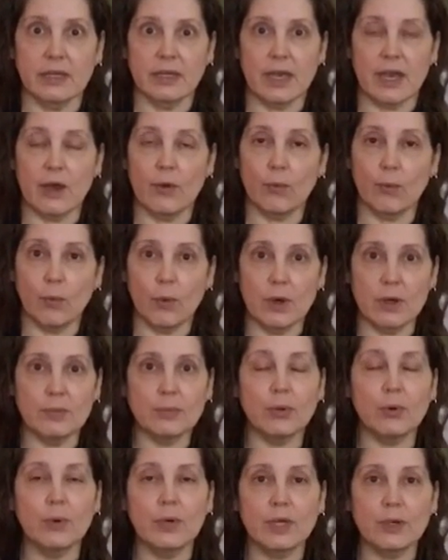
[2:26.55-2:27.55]
At one
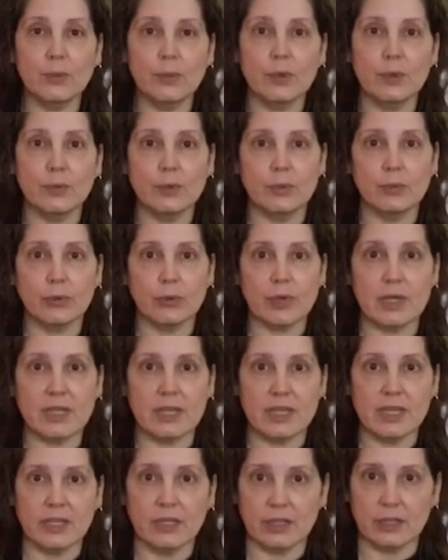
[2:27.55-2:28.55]
point when we're
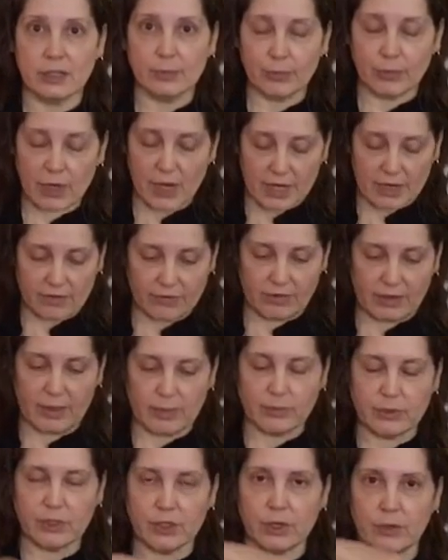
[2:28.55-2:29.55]
breathing, the
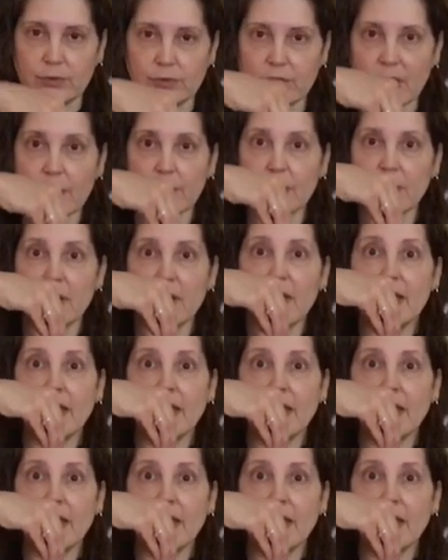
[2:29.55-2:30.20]
diaphragm goes up,